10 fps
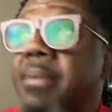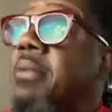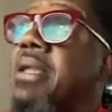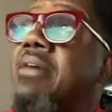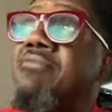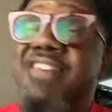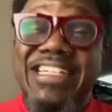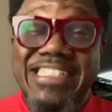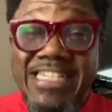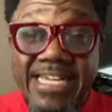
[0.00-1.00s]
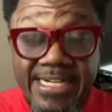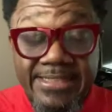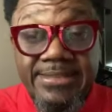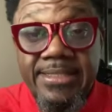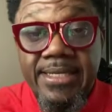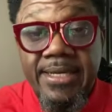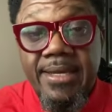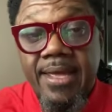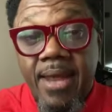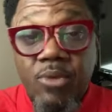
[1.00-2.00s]
able to be convicted here,
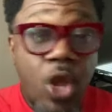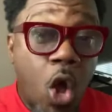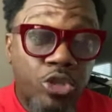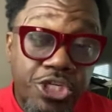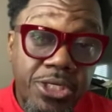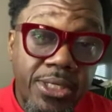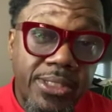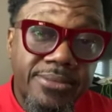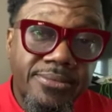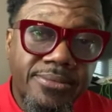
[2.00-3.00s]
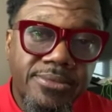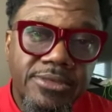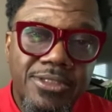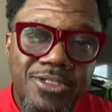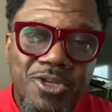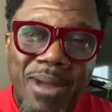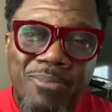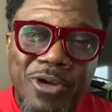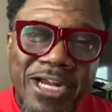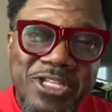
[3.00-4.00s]
and we all should. So
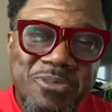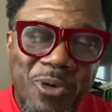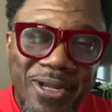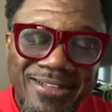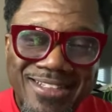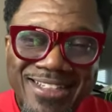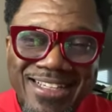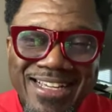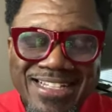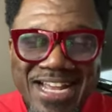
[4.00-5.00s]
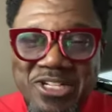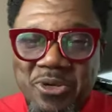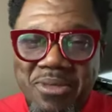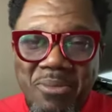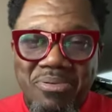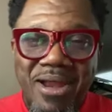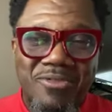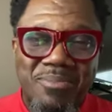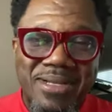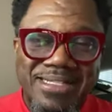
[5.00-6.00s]
my prayer this morning is actually gonna be a
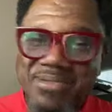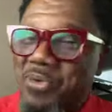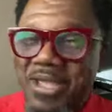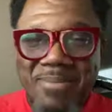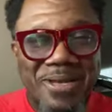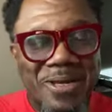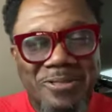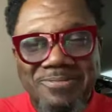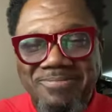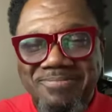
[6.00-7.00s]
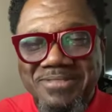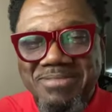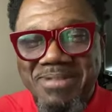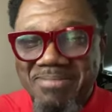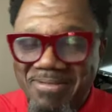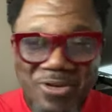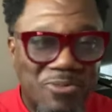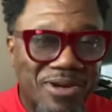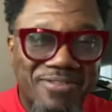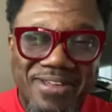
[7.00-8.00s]
prayer of repentance. It won't keep you long, but I'm
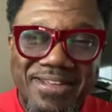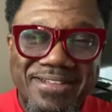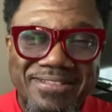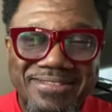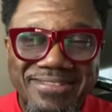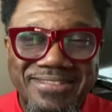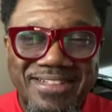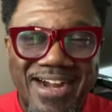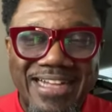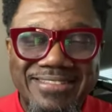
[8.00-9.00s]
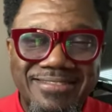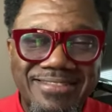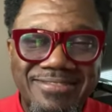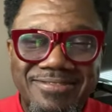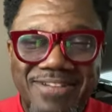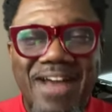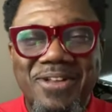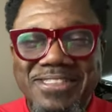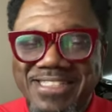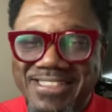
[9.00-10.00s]
definitely gonna pray for you. All right,
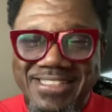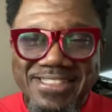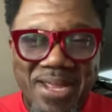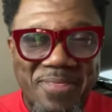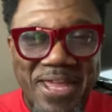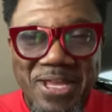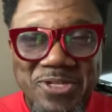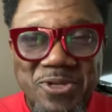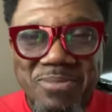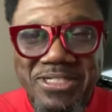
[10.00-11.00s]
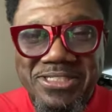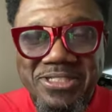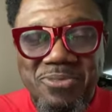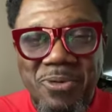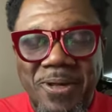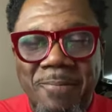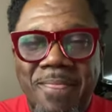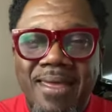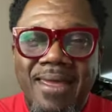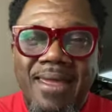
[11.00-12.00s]
Father, in Jesus' name, thank you so much this
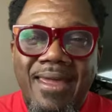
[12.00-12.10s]
morning